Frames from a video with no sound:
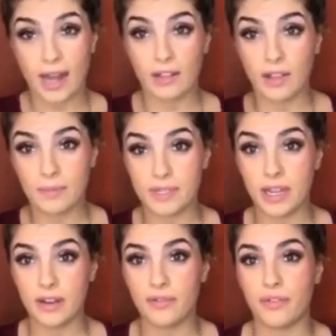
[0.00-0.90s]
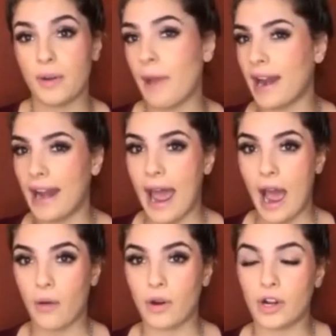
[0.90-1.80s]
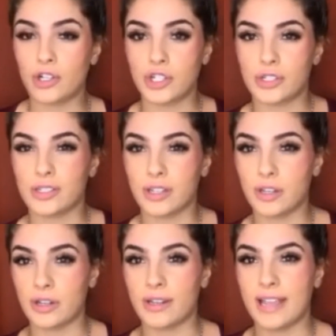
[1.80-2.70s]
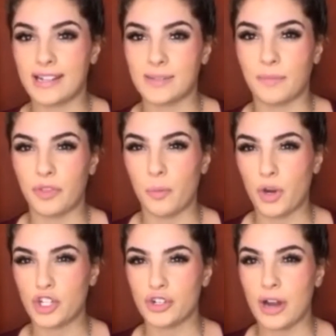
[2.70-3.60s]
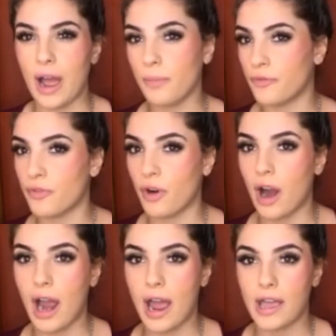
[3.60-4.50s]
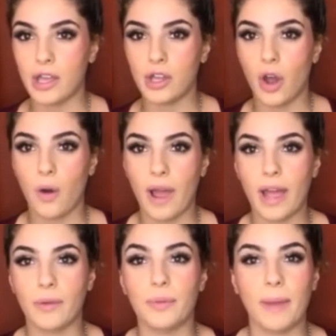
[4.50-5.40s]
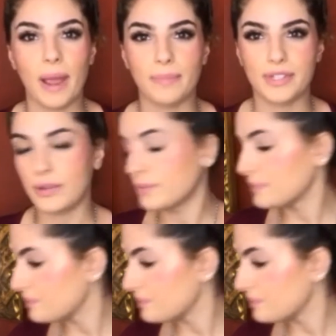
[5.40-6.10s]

and clipped it for about an hour just to get some of the moisture out before I go ahead with my updo.